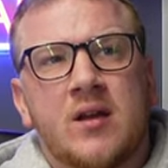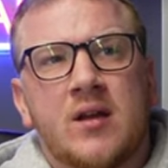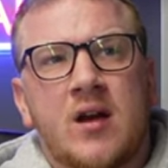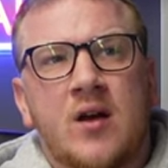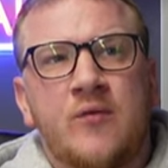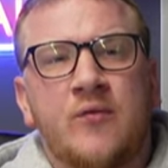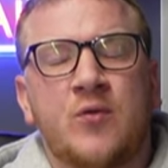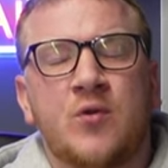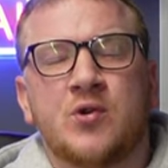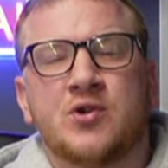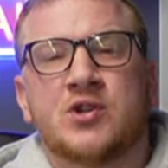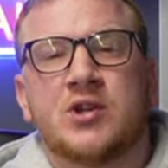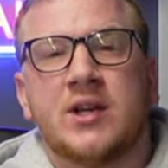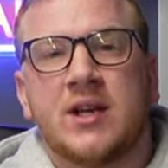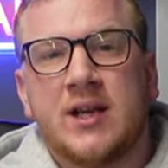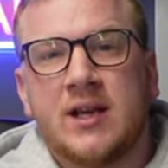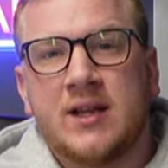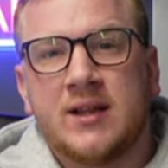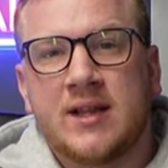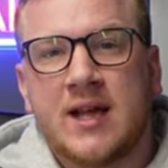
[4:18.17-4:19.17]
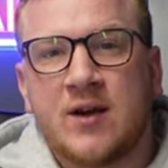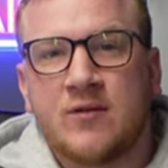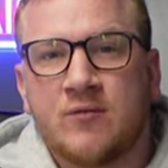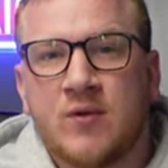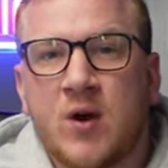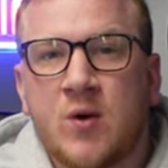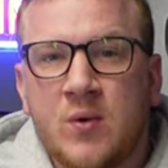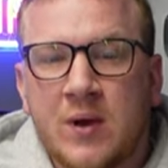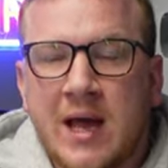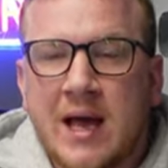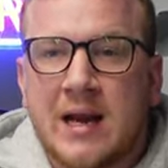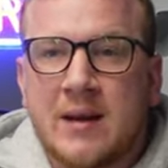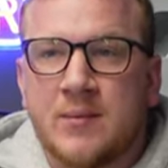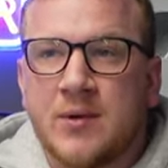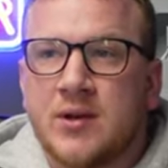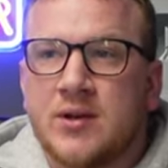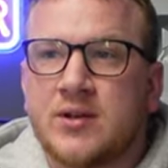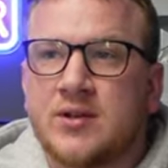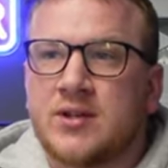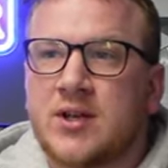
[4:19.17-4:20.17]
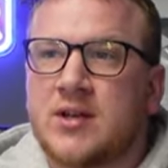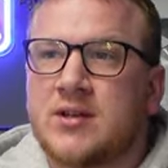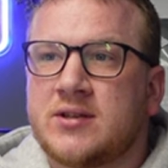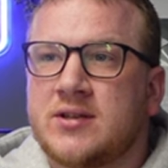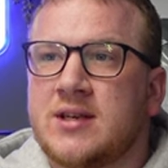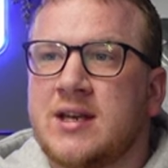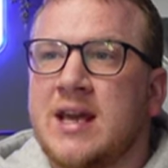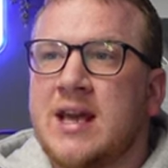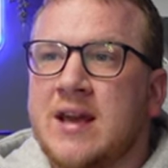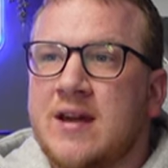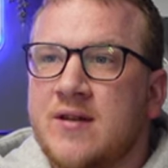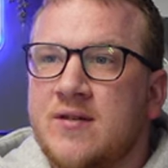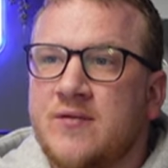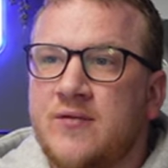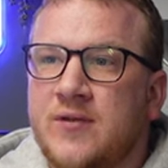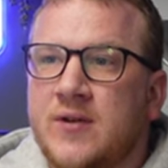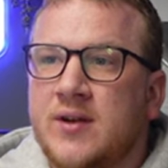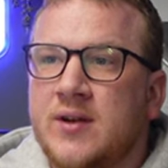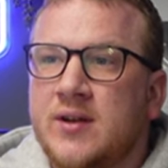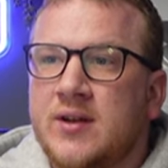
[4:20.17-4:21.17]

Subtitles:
unfortunately that rogue element does give,